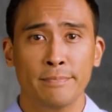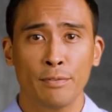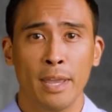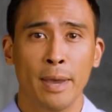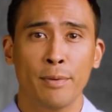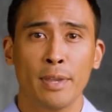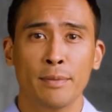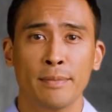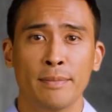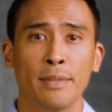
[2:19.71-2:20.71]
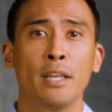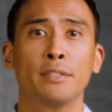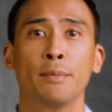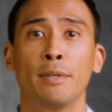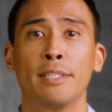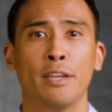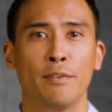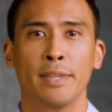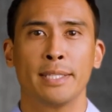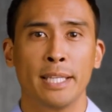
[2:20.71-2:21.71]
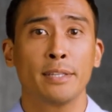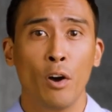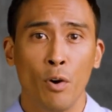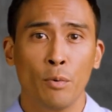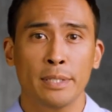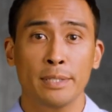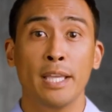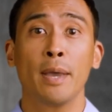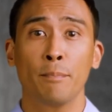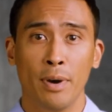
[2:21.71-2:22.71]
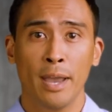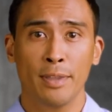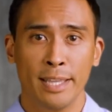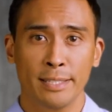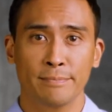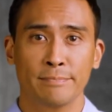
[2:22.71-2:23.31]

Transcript: Remember, customer service is always a top priority.